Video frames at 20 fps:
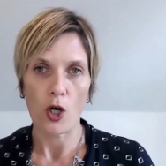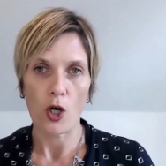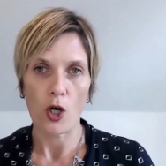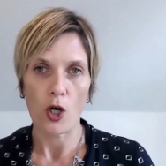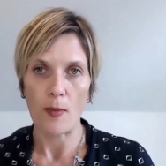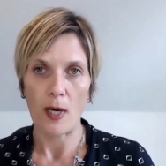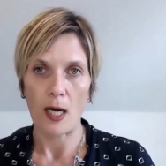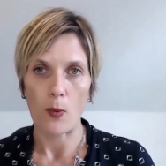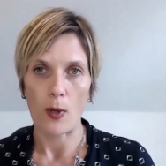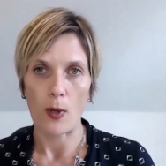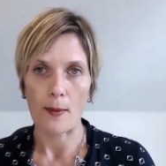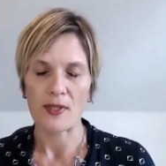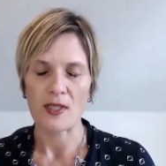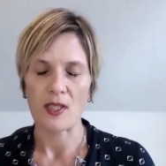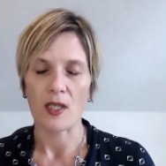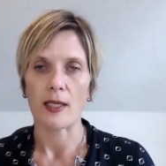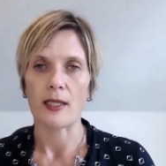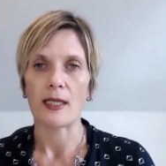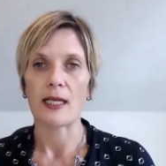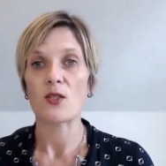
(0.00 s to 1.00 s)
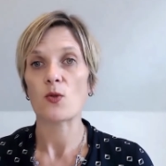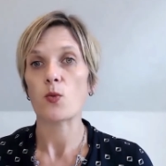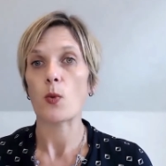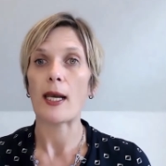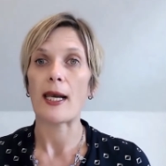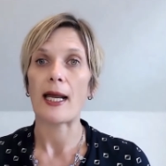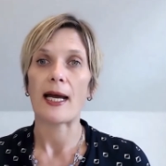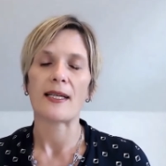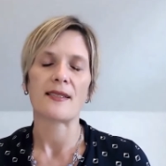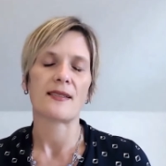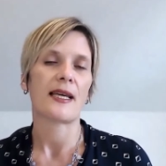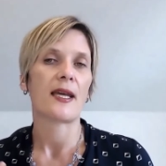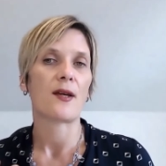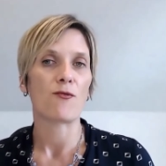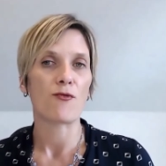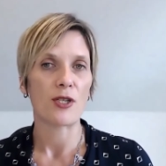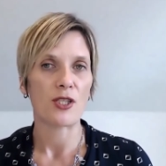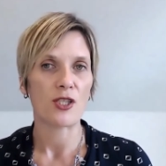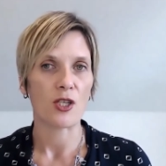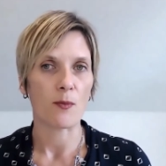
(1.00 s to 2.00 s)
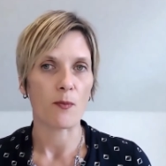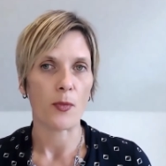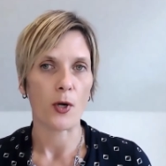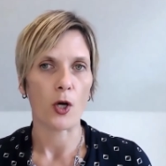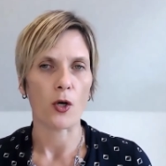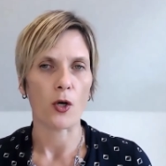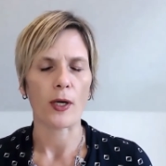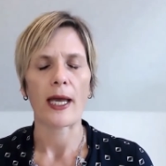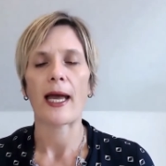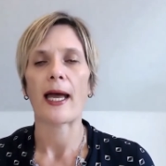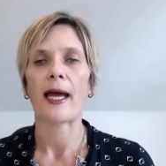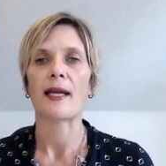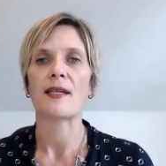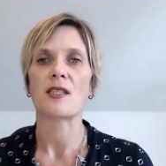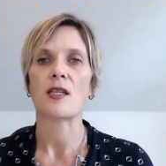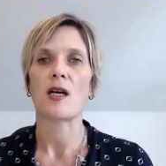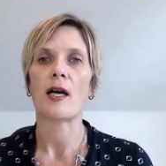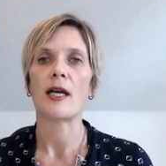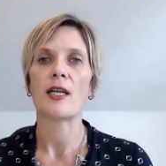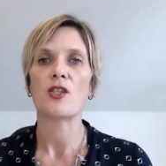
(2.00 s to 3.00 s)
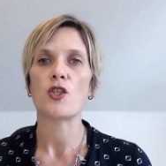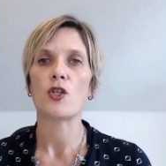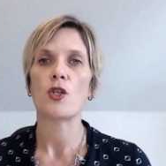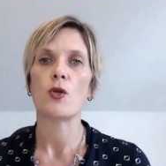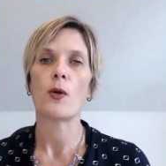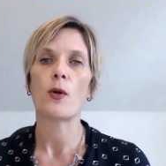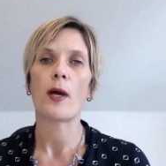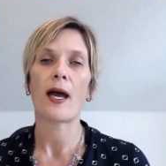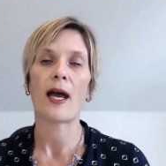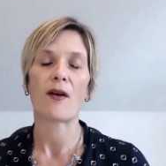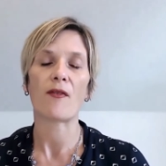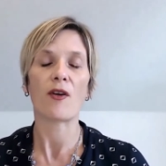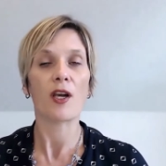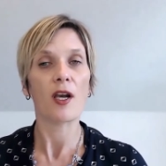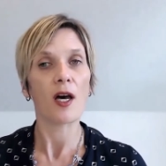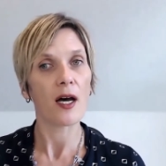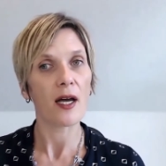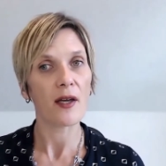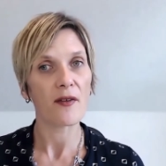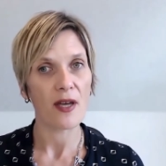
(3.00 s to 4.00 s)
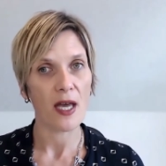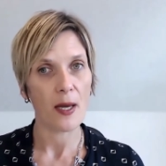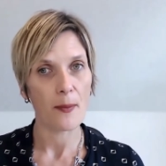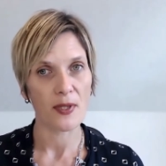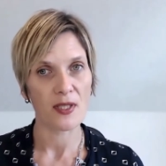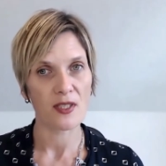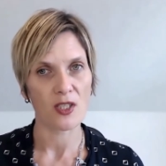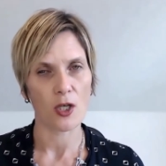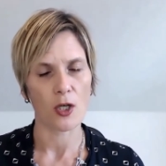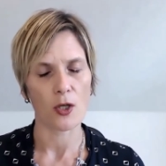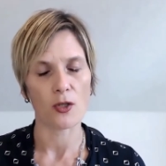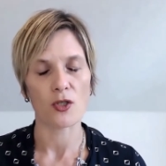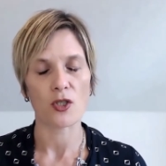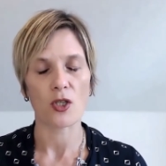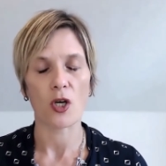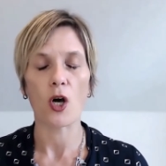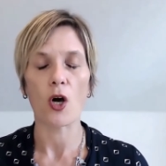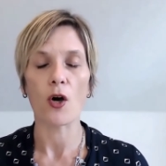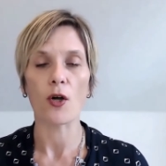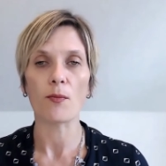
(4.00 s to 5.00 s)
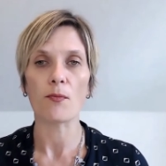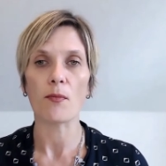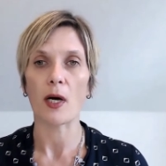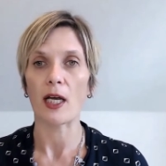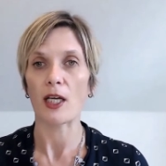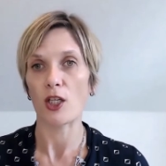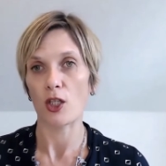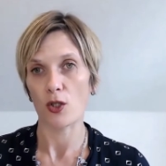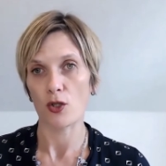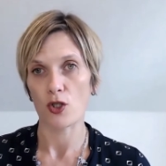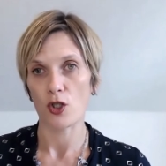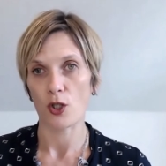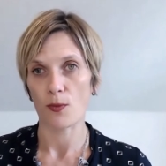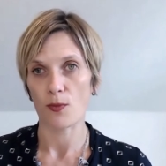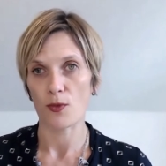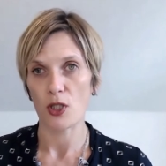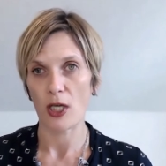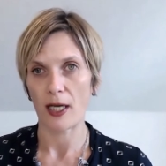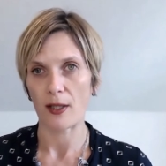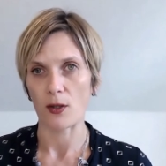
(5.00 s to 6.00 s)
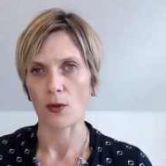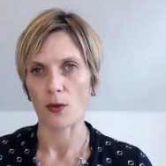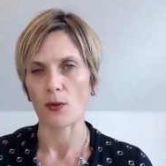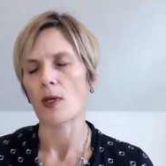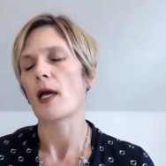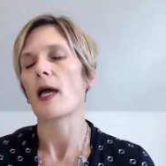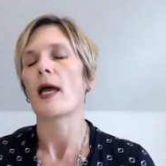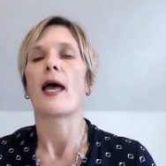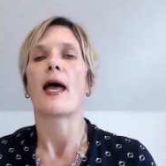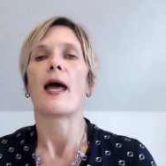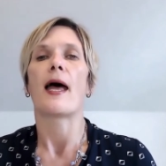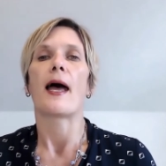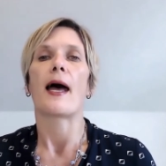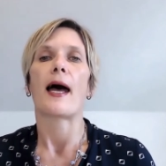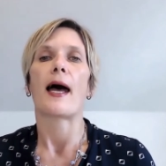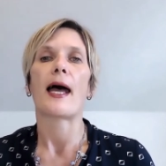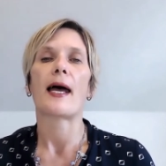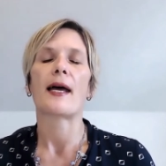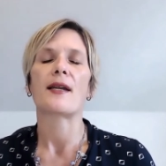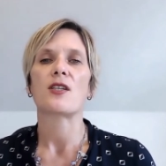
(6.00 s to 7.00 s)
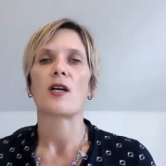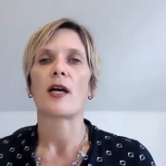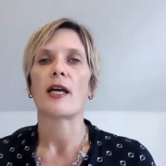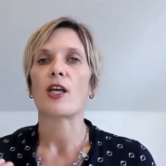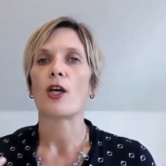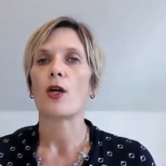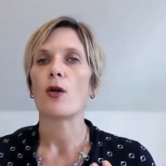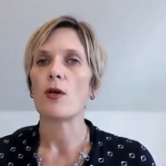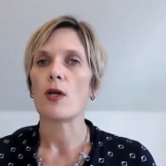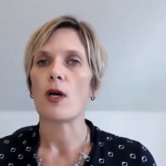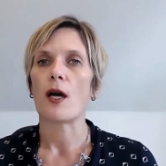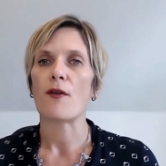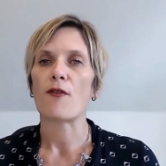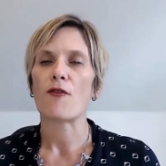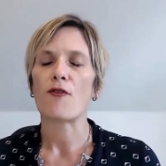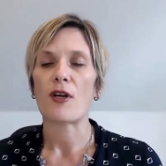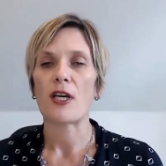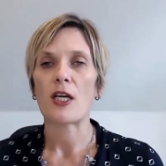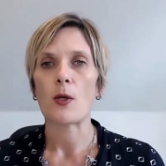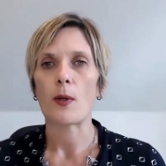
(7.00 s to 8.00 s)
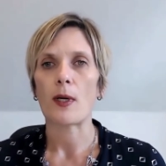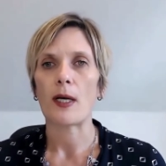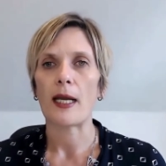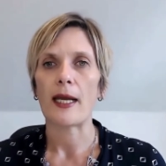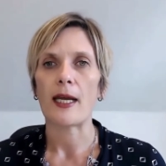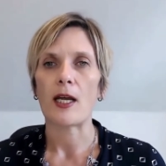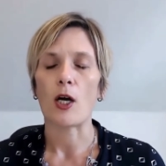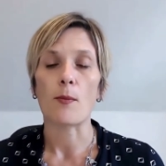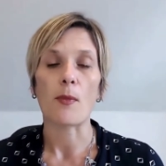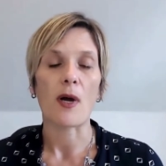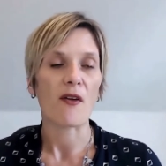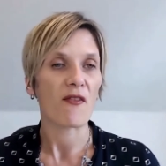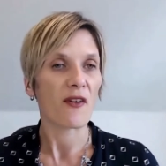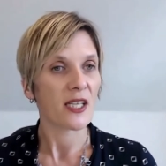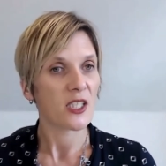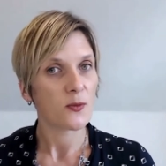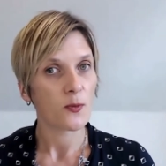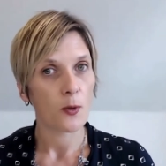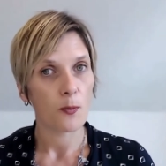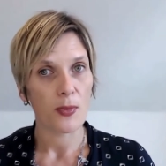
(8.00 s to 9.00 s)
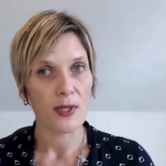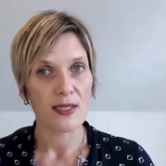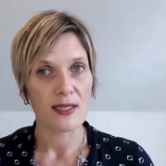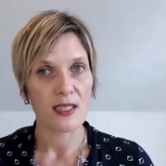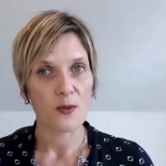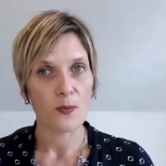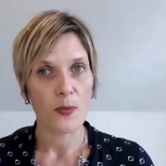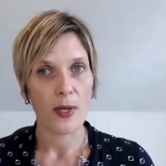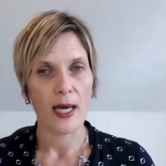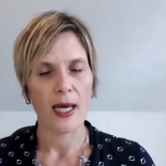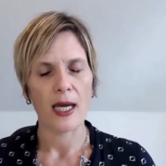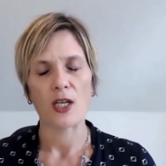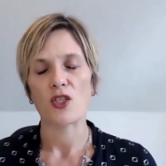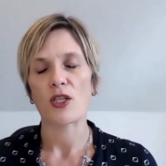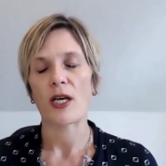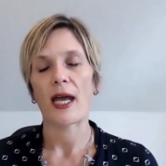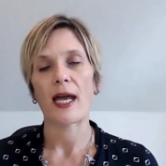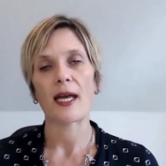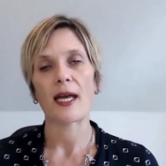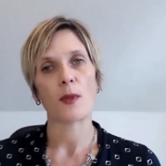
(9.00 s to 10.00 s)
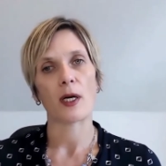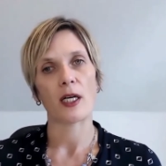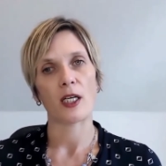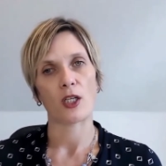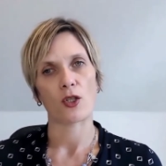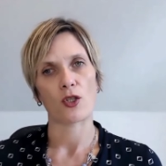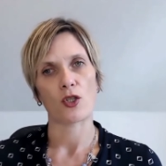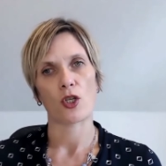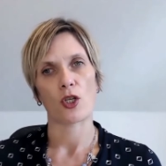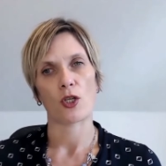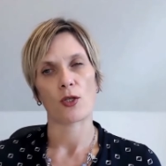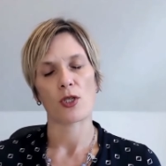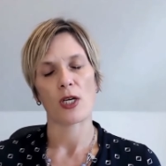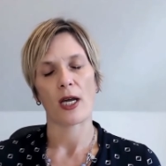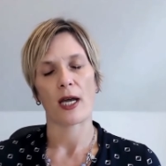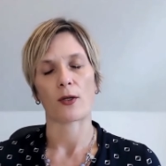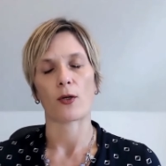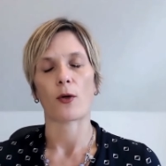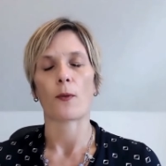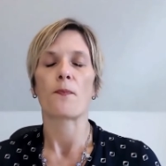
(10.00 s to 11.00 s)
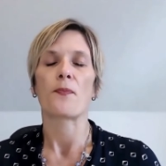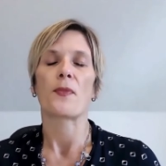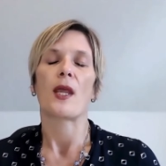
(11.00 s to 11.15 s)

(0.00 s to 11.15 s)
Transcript: on my website as well as a written blog, and I do have live episodes on my YouTube channel. And I go live frequently on my Facebook business page and my YouTube channel